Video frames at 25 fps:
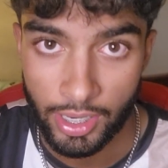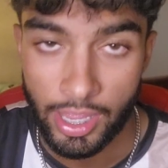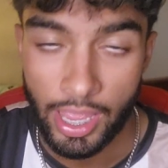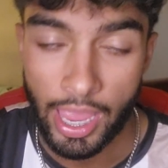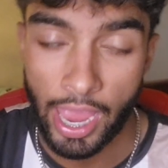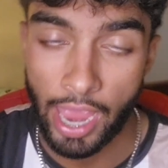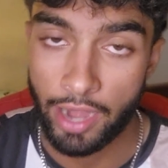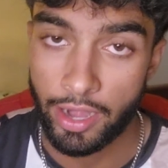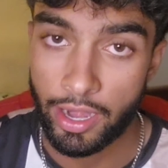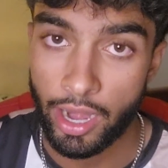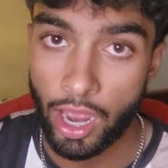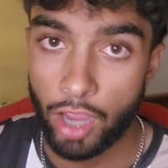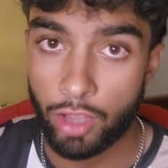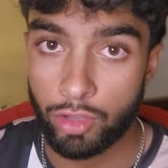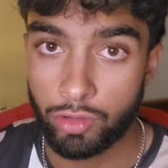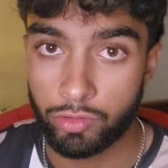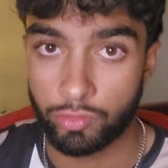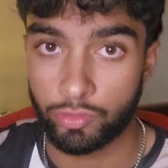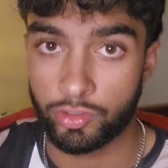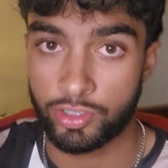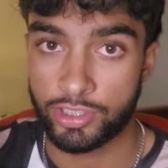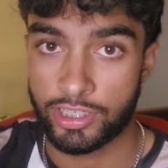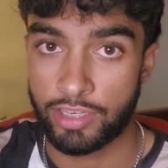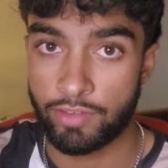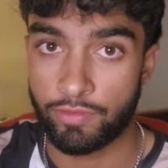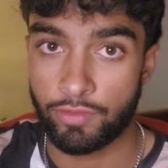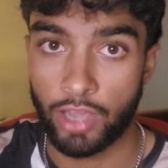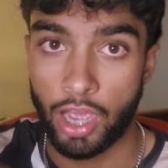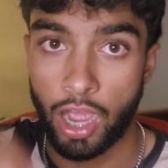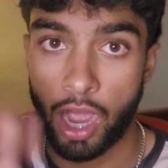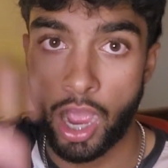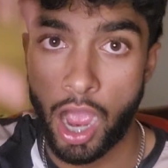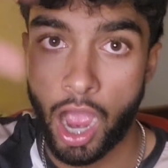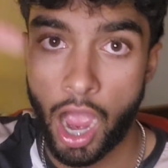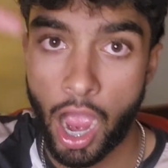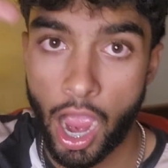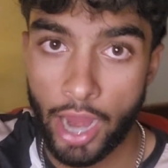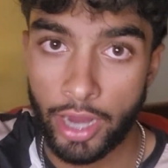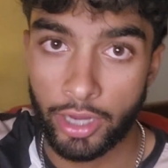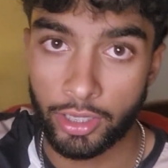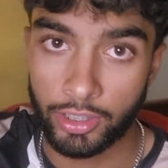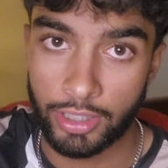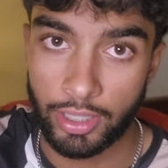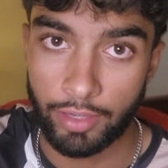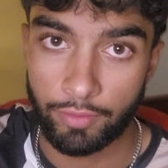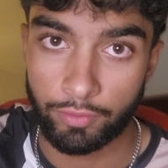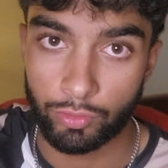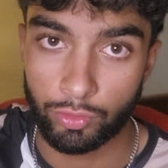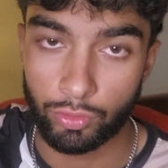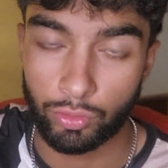And now you've received a higher
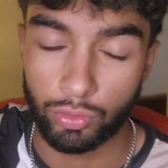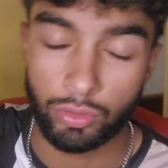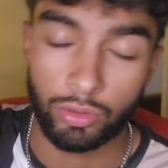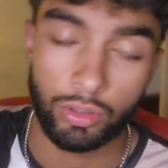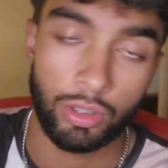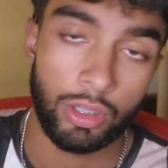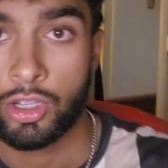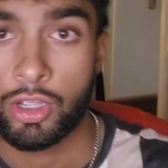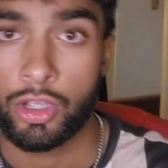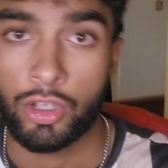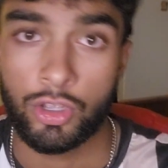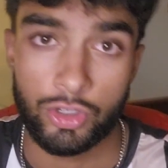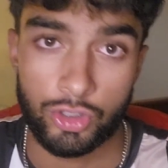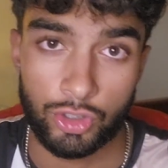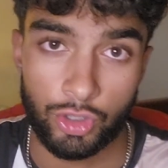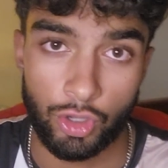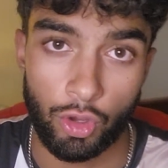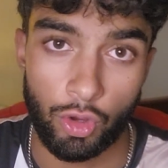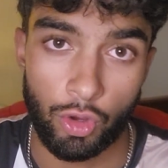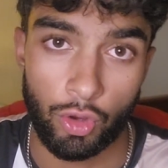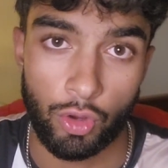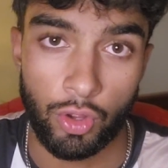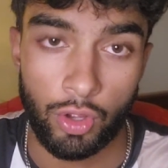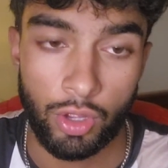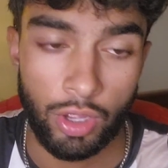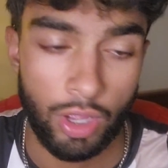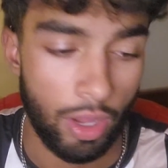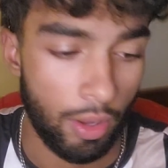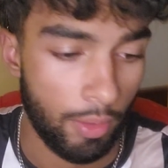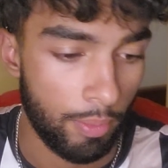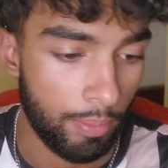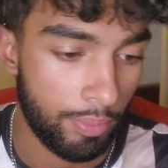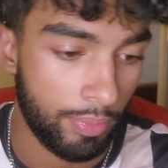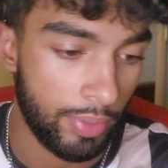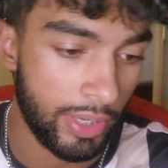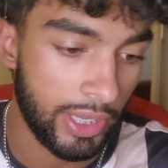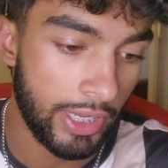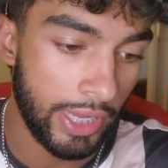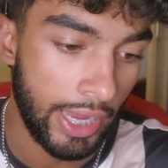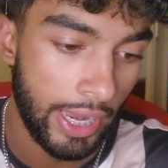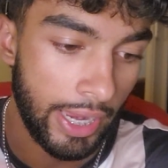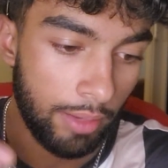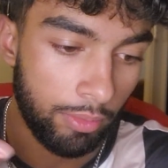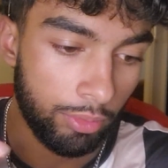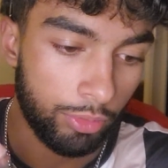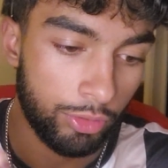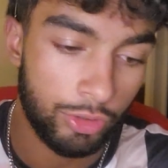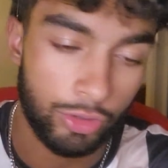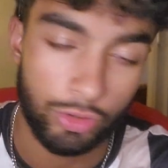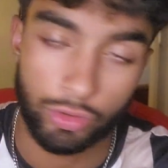level. So being
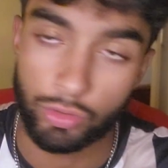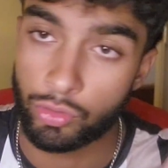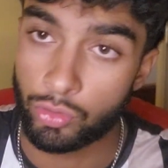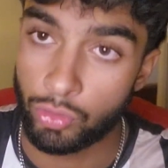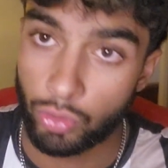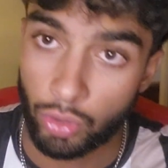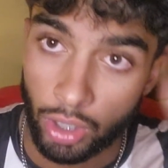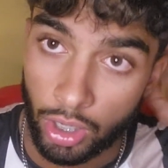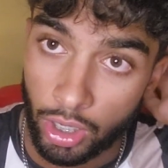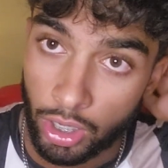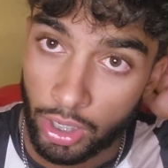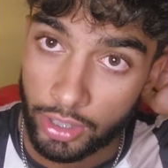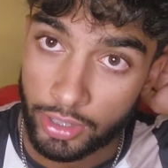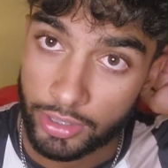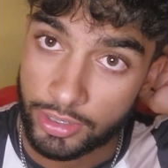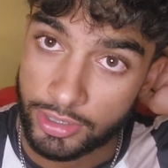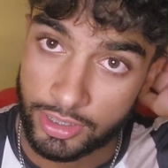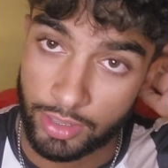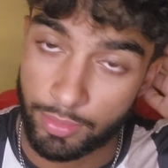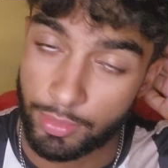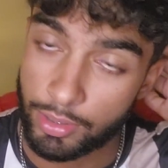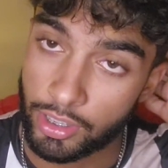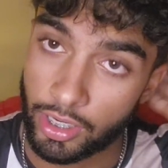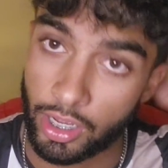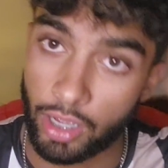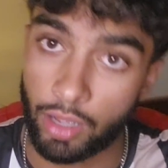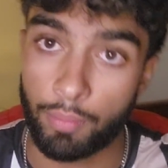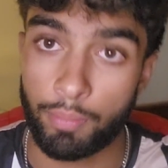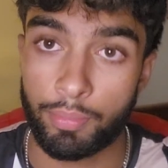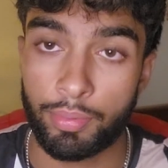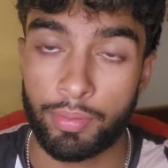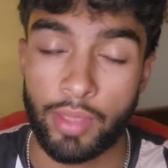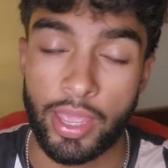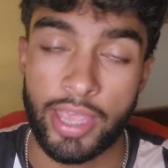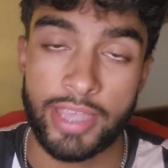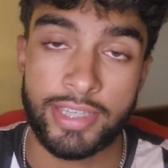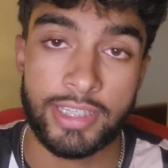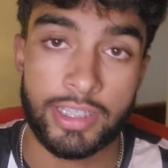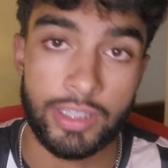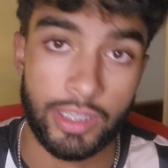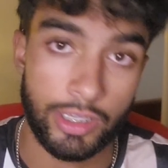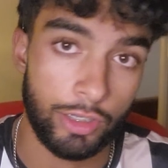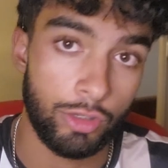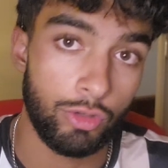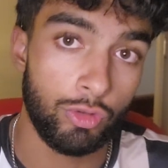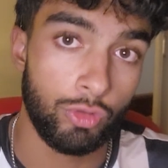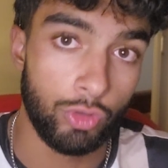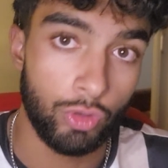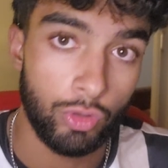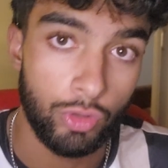able to submit an essay that
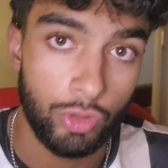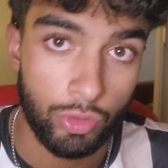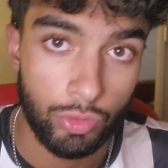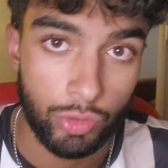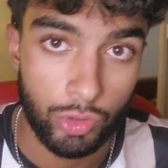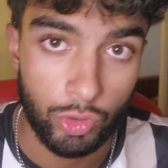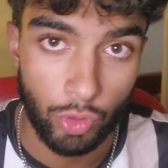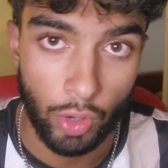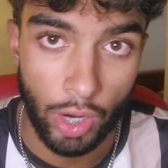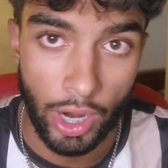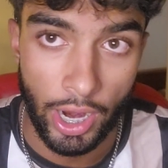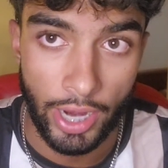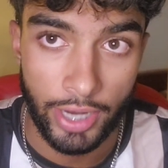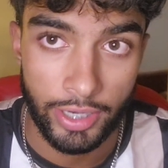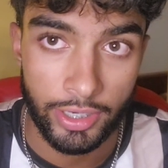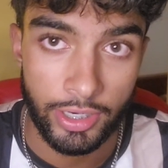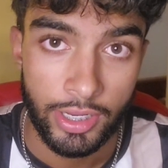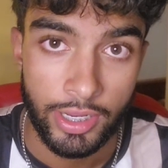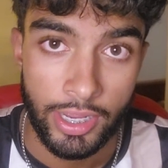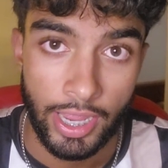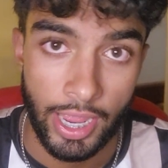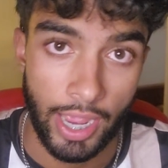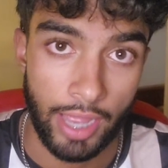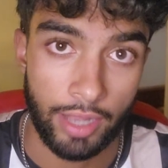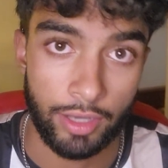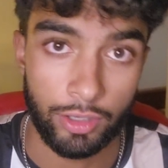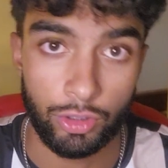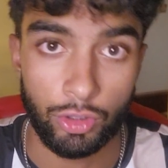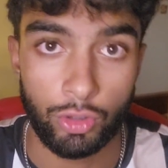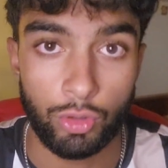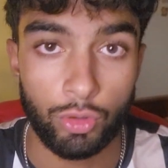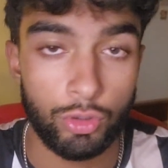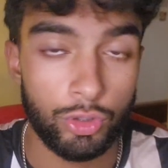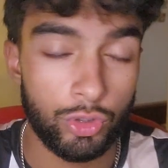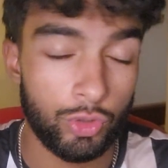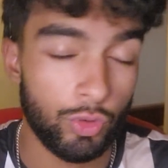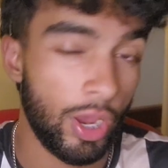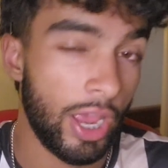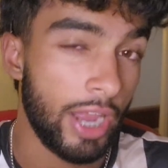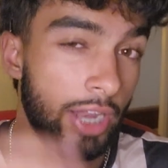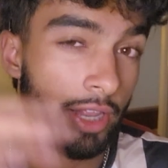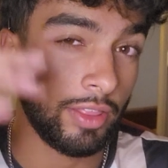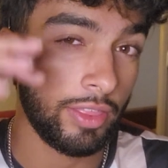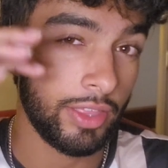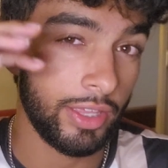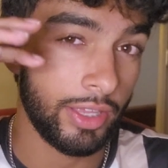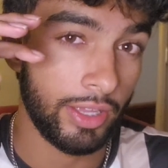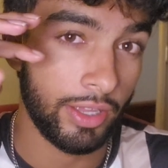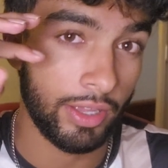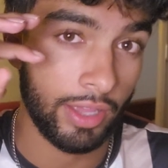you knew you tried and you couldn't do
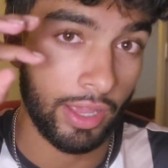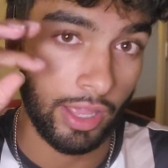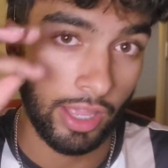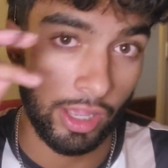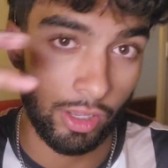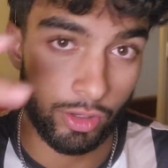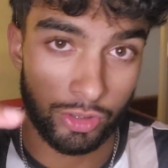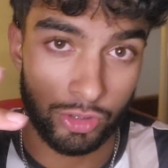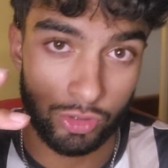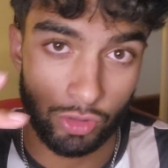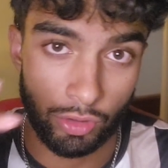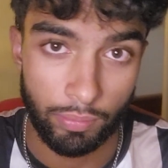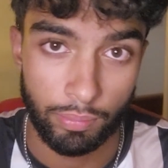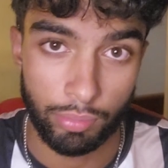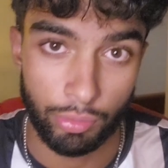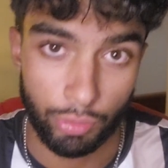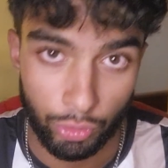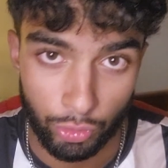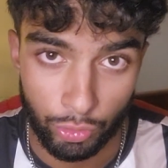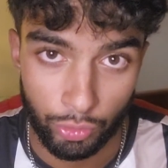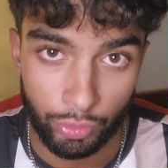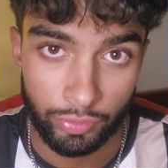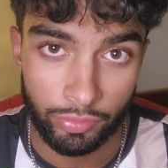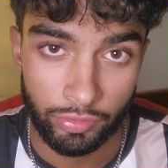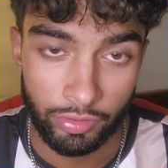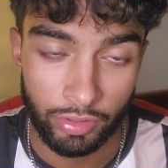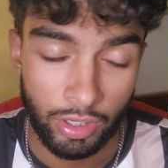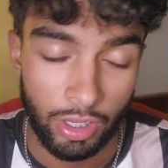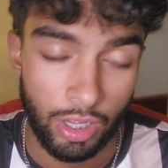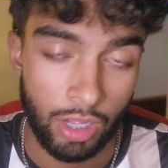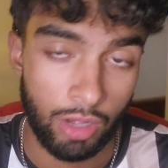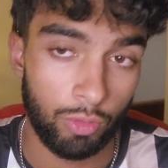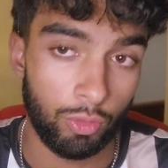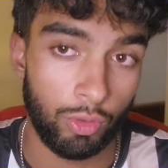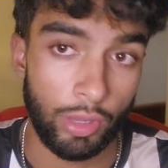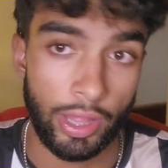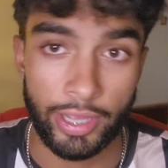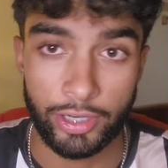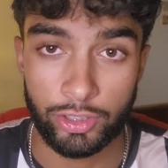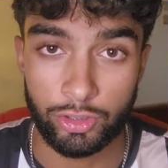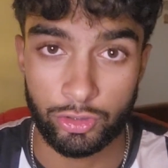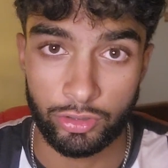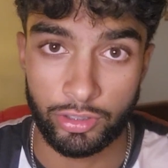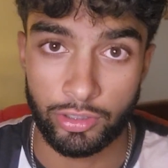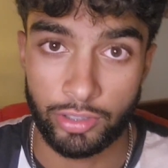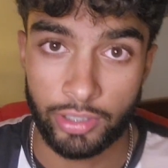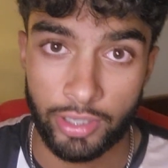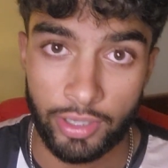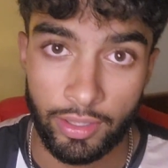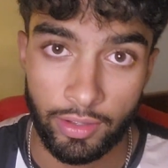anything else to improve will
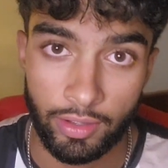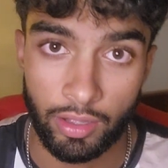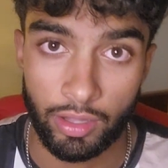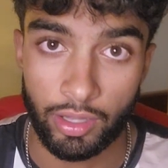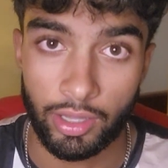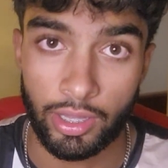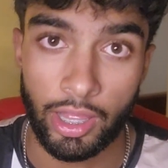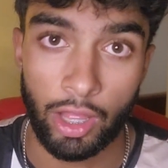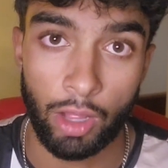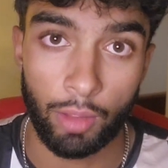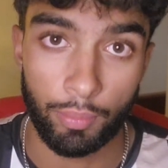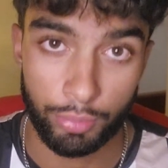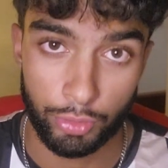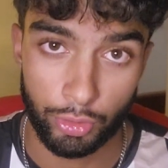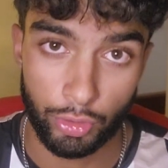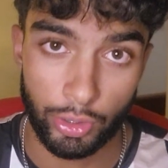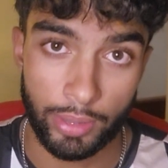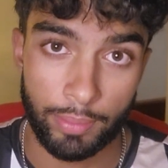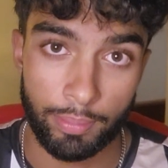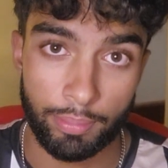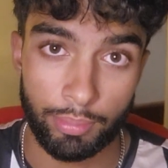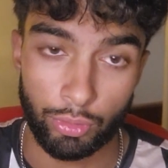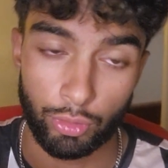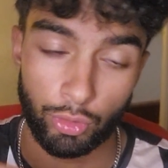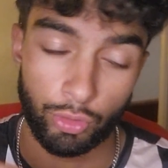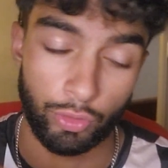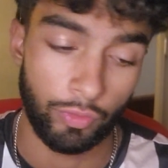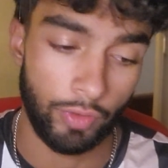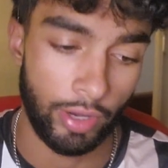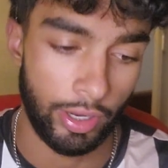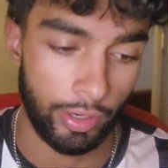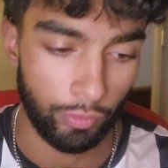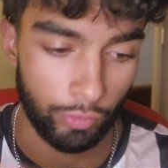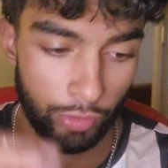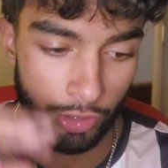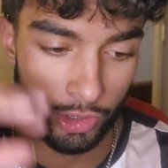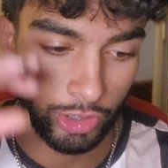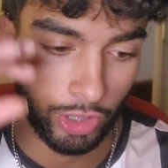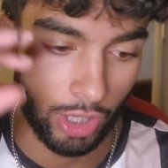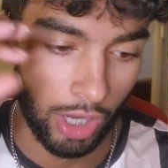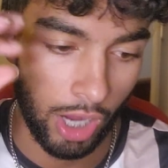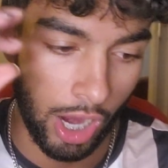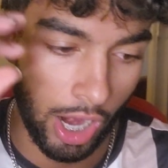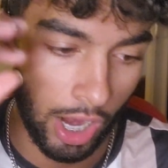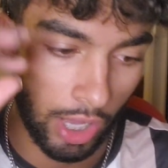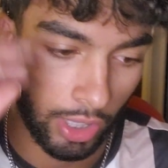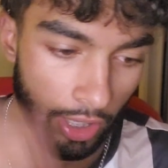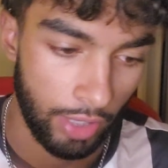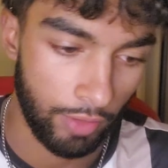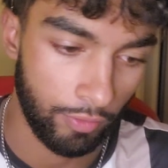actually help you improve and reach a
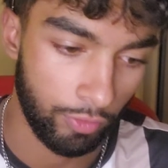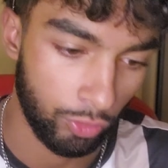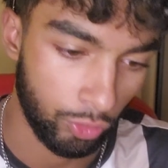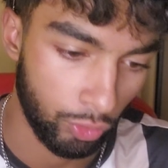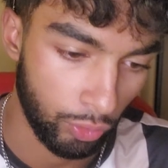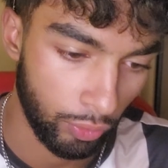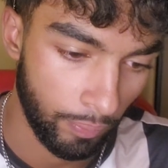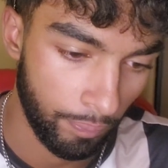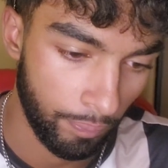higher level.